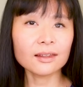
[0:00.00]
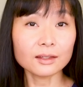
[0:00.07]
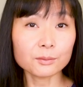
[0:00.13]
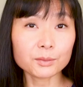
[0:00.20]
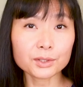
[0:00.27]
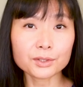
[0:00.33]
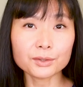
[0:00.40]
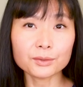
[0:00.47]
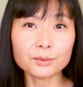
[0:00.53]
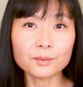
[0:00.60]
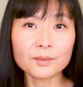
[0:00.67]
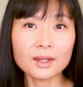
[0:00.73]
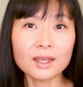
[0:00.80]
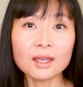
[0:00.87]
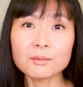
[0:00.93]
Number 2,
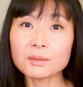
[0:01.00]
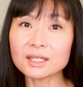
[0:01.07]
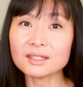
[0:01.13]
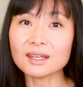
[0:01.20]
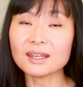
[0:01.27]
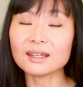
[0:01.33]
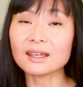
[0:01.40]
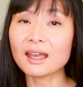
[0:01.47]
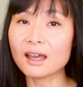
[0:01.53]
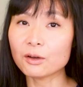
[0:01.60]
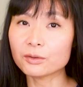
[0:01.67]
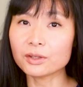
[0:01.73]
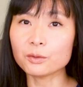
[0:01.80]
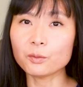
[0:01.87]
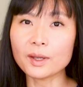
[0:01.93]
maintain a
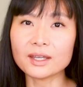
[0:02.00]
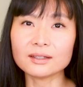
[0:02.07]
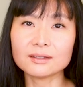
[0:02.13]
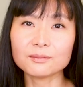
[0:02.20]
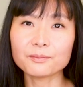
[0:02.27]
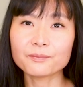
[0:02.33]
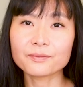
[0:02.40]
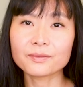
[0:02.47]
healthy weight.